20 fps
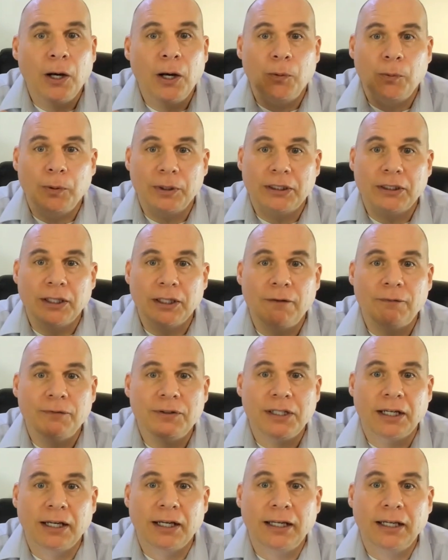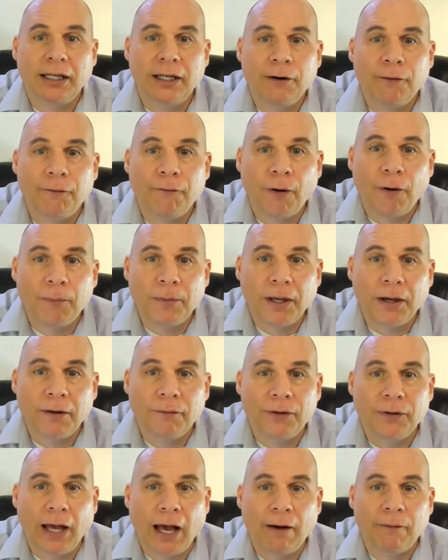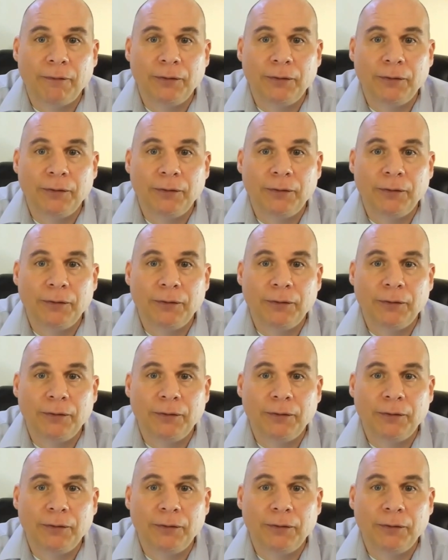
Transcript: We'd love to hear from you. If you have